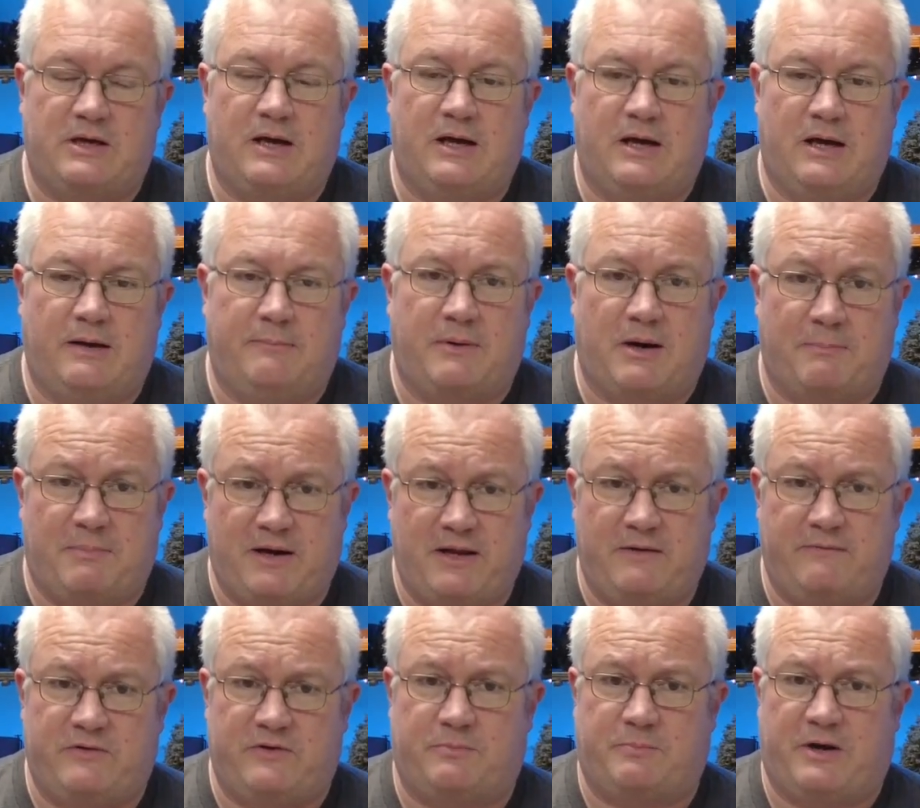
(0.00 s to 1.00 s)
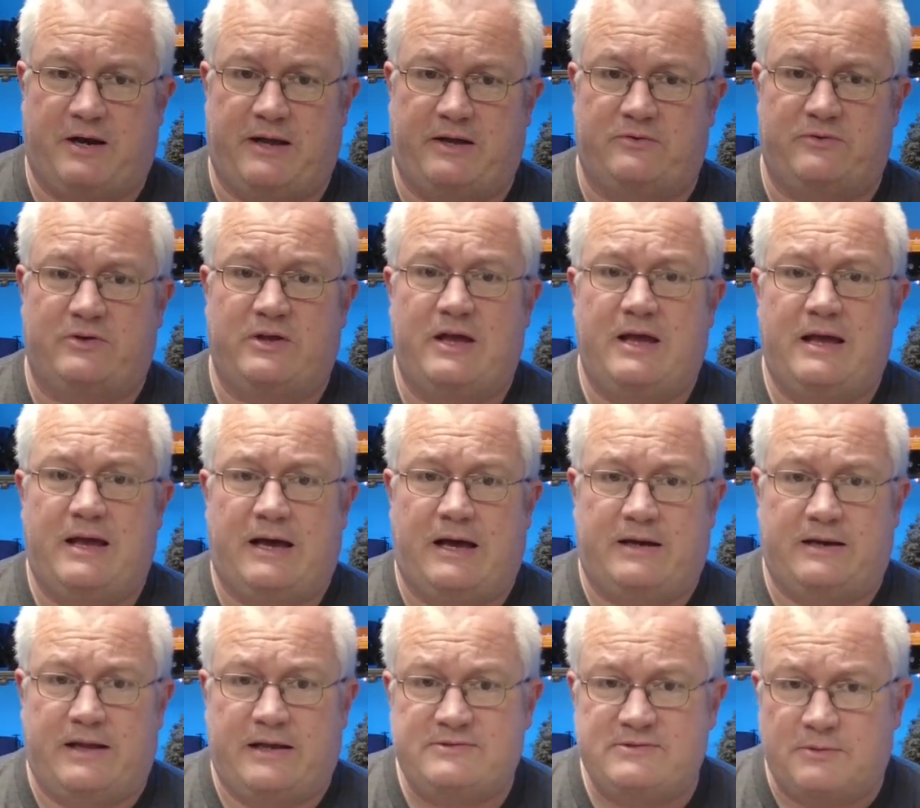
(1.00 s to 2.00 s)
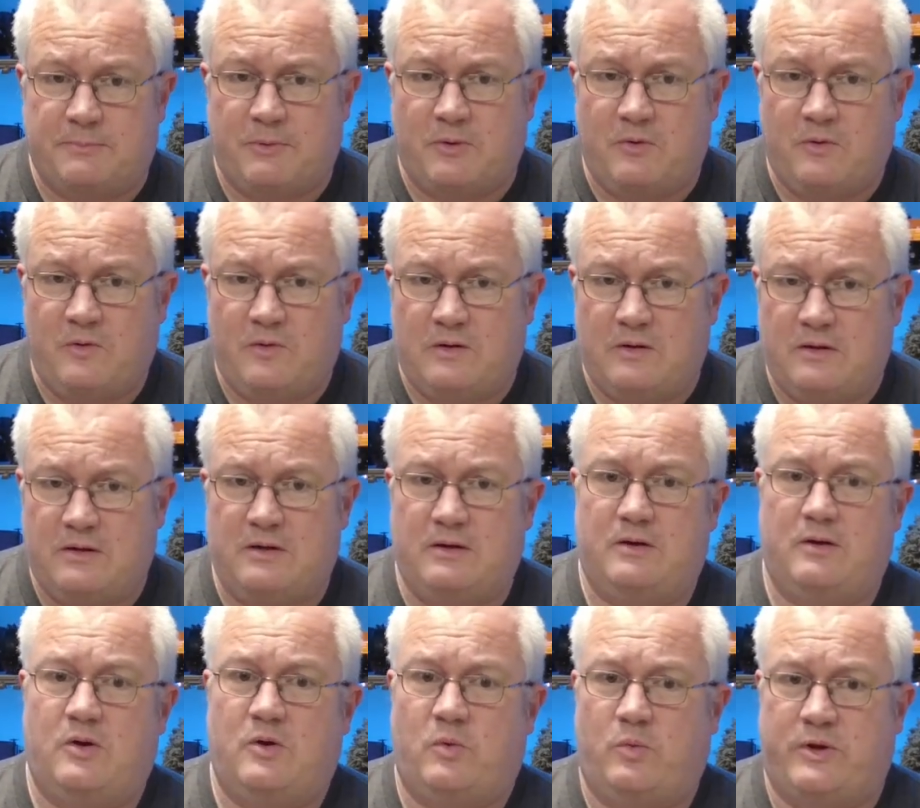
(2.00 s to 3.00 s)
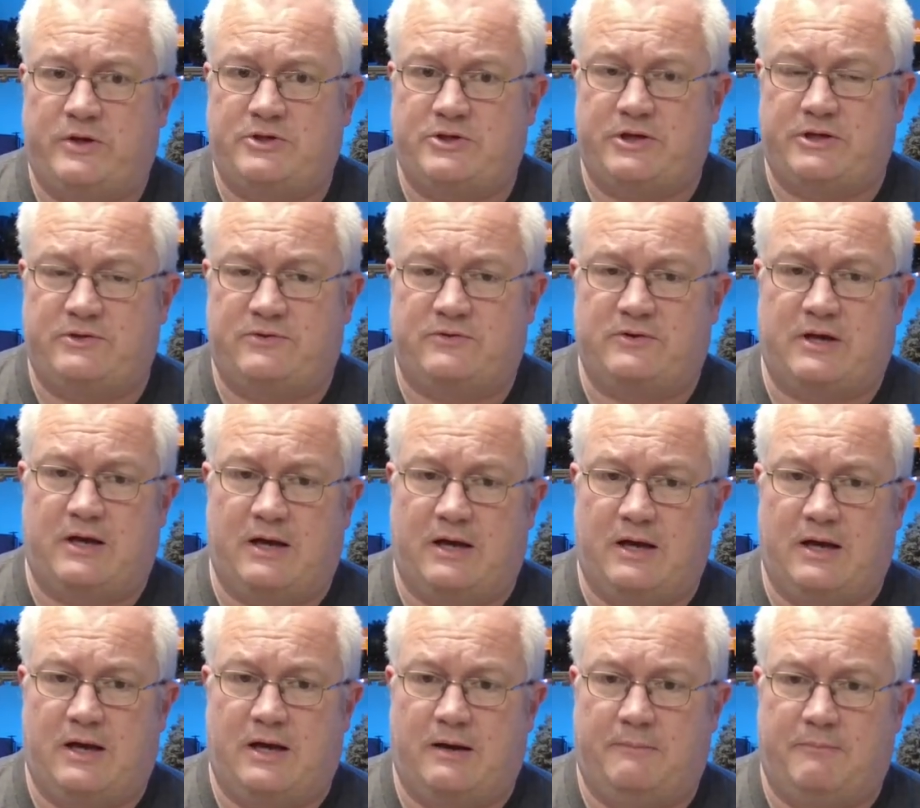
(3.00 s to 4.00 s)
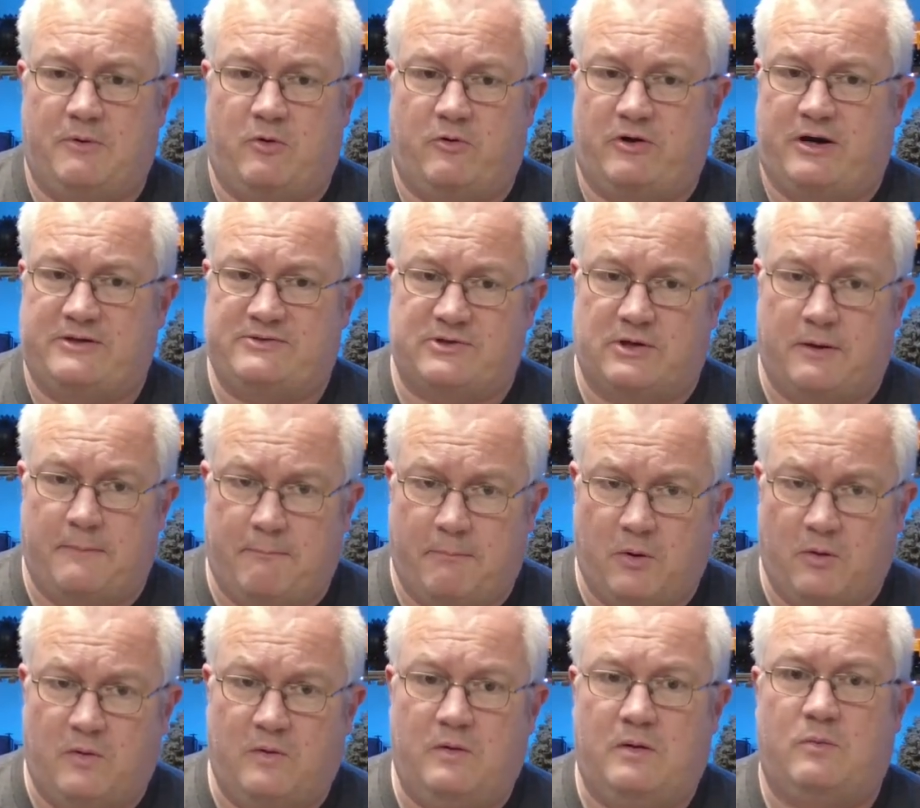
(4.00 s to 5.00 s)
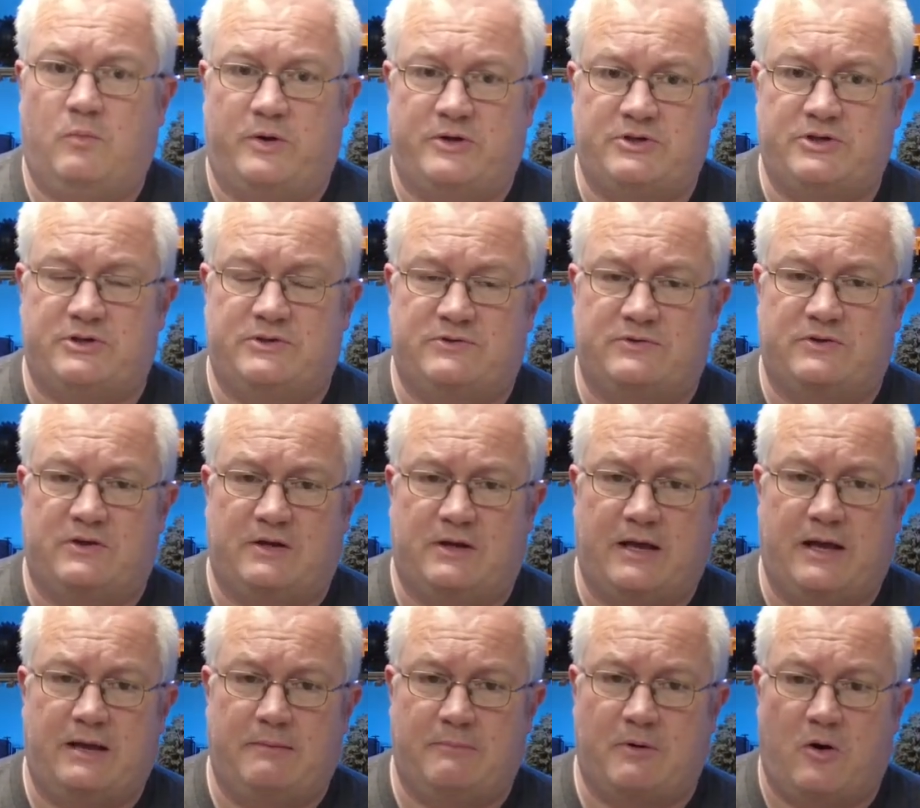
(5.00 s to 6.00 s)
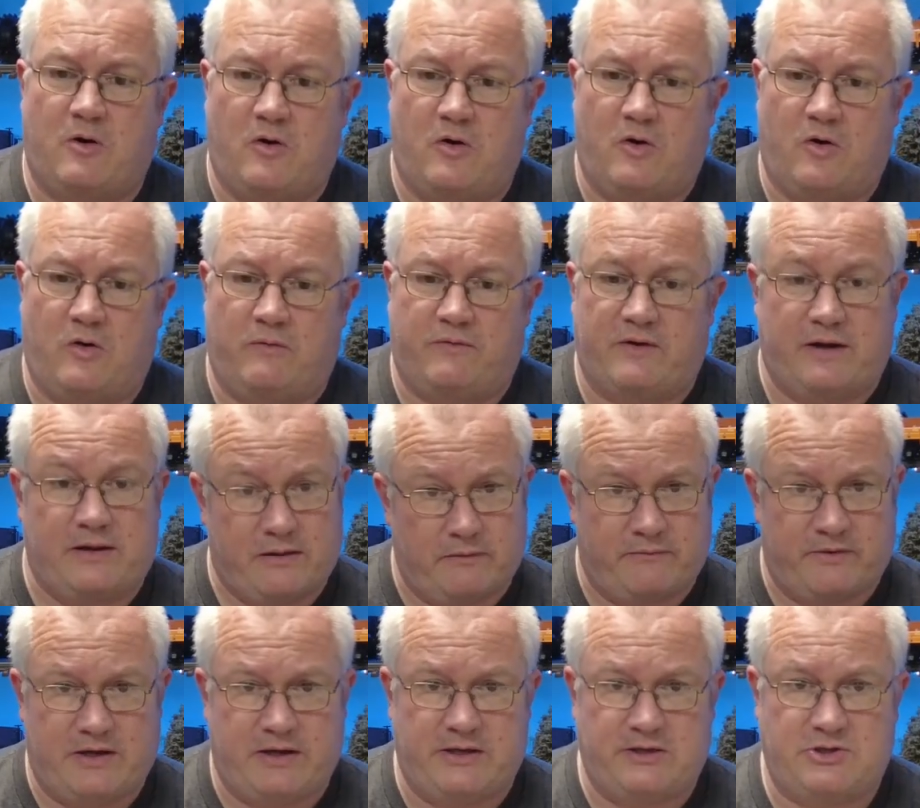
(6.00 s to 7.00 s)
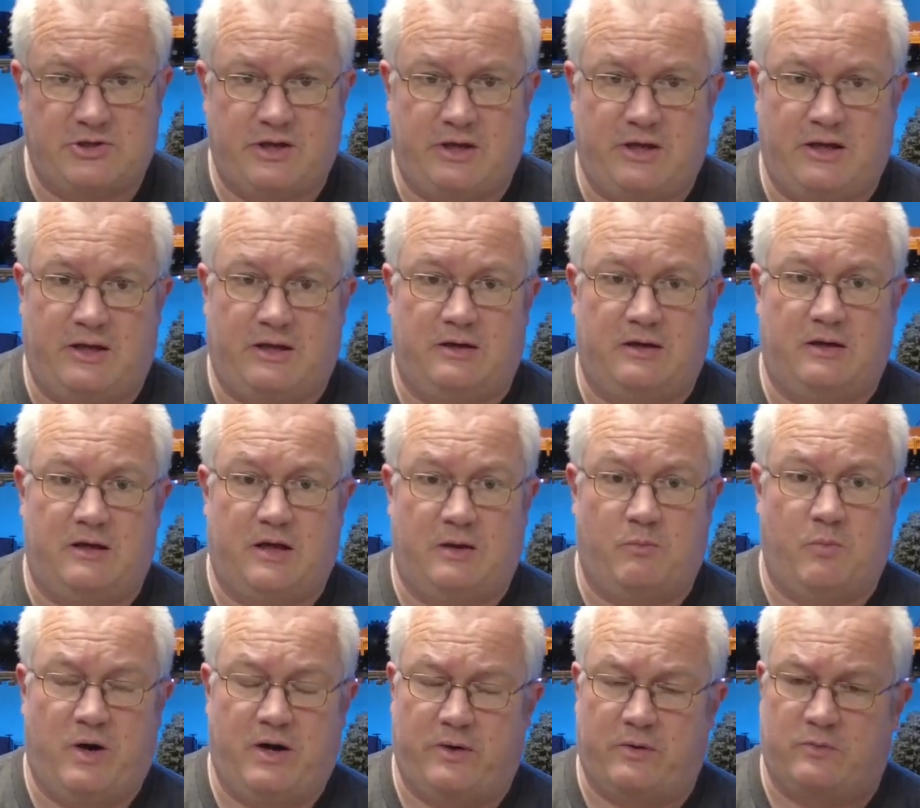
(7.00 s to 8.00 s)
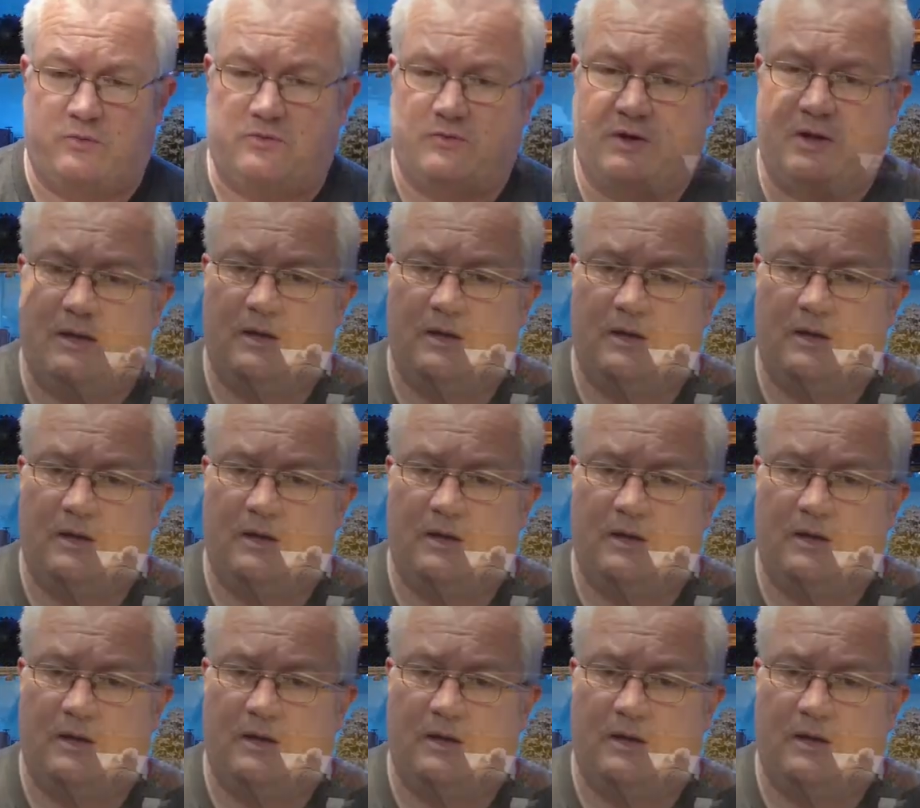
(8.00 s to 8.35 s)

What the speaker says: I believe it's pronounced Anessa Bull, which is or Nessa Bull, which is the name of a little village in Wales.